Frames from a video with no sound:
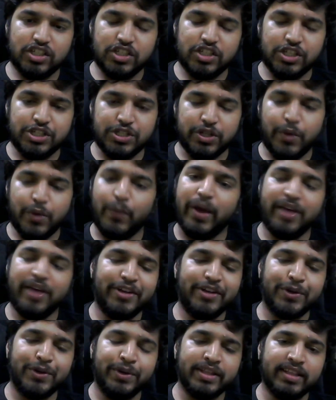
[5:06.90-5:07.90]
So why are we
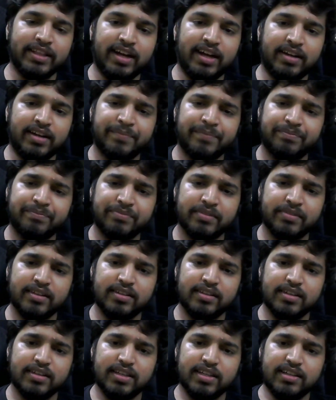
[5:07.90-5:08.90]
doing that?
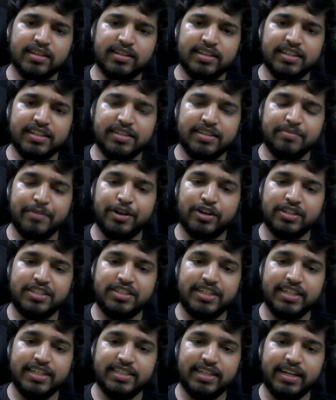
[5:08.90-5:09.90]
Because
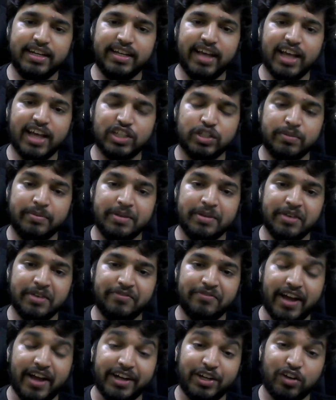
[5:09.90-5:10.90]
GCD has to be a
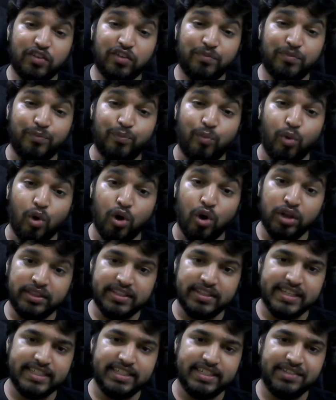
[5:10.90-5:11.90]
factor of both
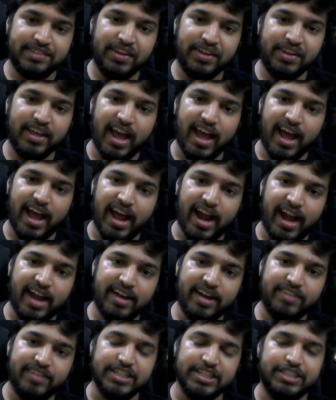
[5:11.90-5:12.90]
63
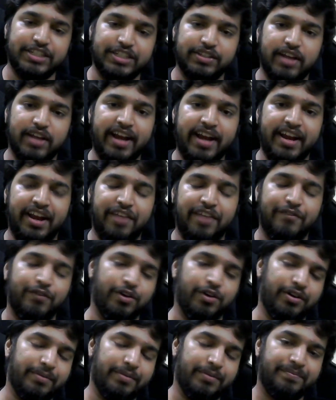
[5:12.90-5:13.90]
and 84.
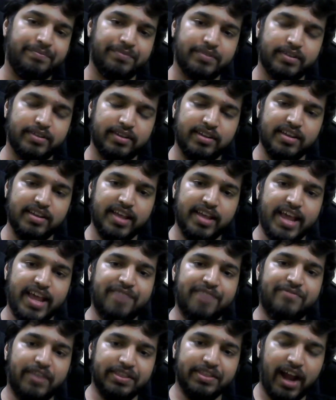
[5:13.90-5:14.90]
And
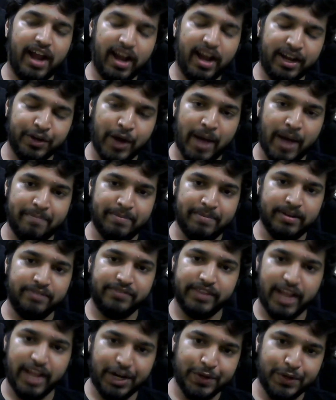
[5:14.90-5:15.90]
for that to
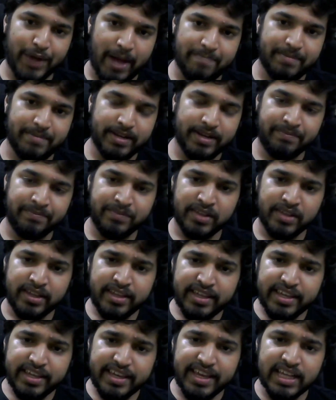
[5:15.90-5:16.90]
happen,
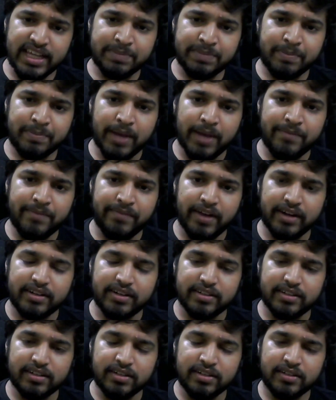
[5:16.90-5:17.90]
each prime factor